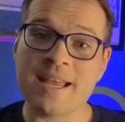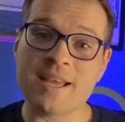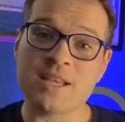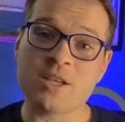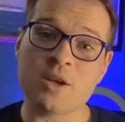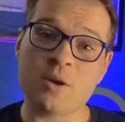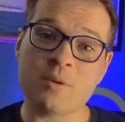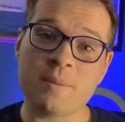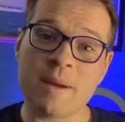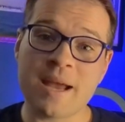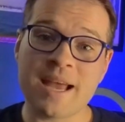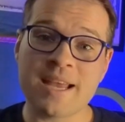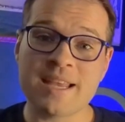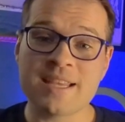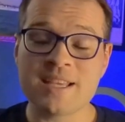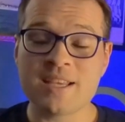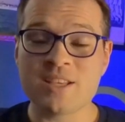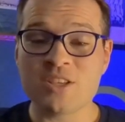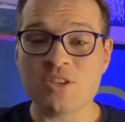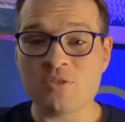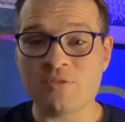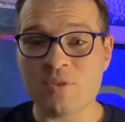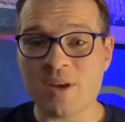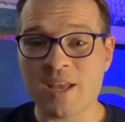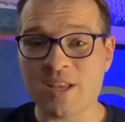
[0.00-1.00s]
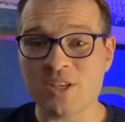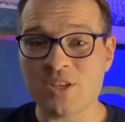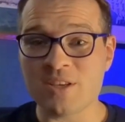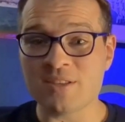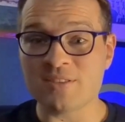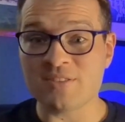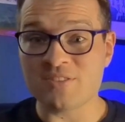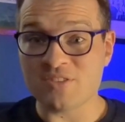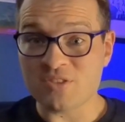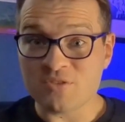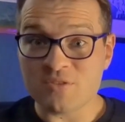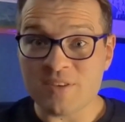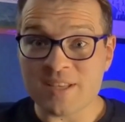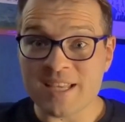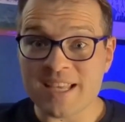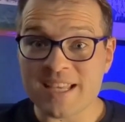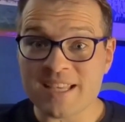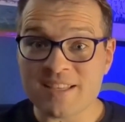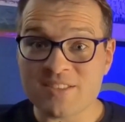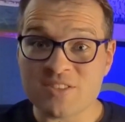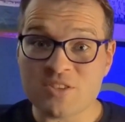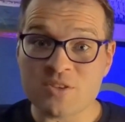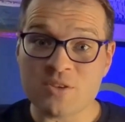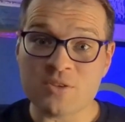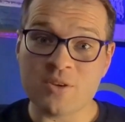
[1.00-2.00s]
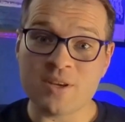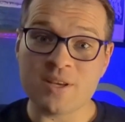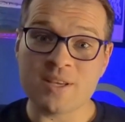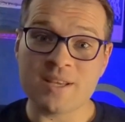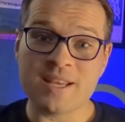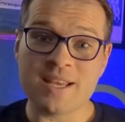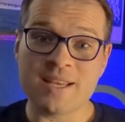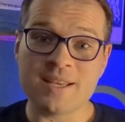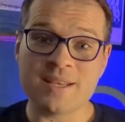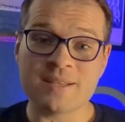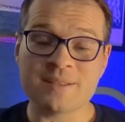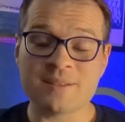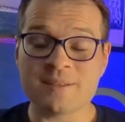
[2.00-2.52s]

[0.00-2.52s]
idiomatic expressions to enhance your learning.